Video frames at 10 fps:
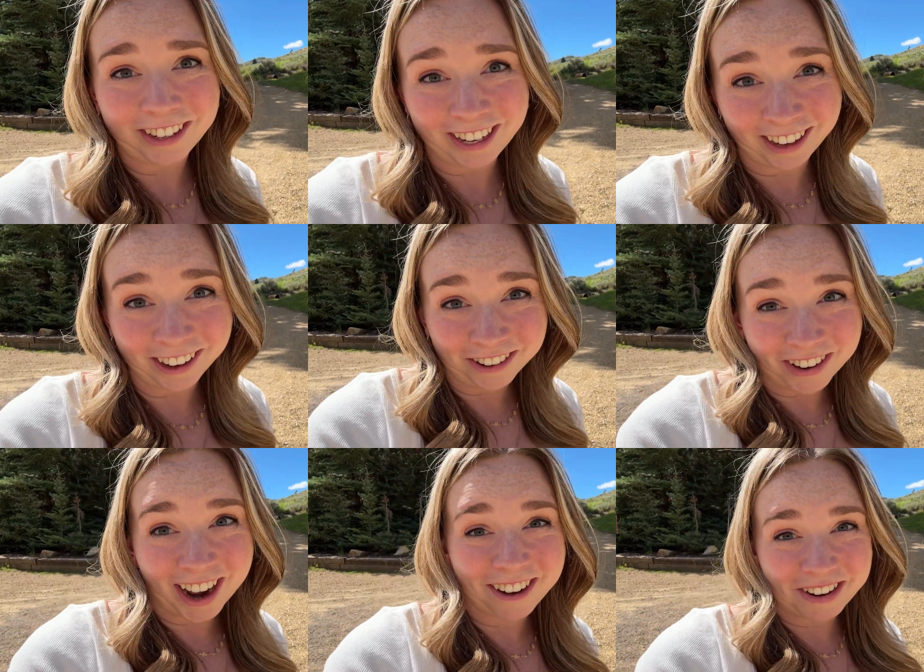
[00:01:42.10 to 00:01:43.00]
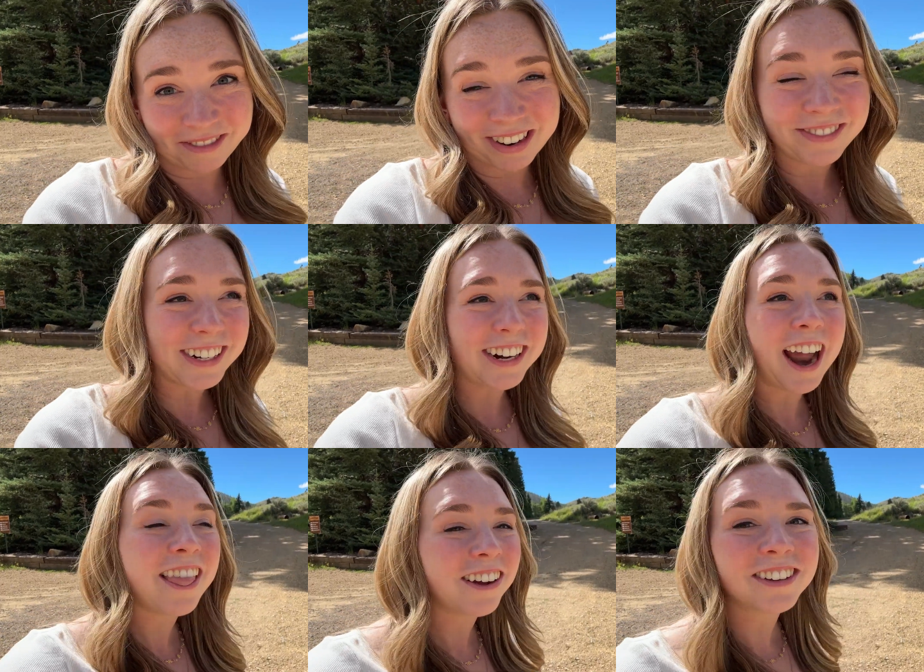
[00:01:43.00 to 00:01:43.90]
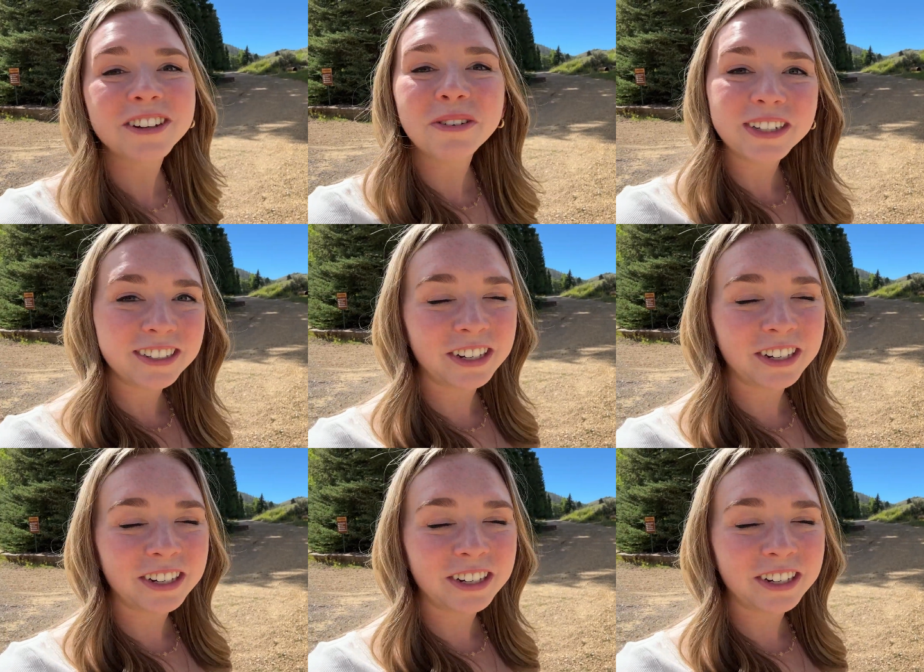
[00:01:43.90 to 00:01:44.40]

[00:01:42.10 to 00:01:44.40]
here, what I remember, and also what's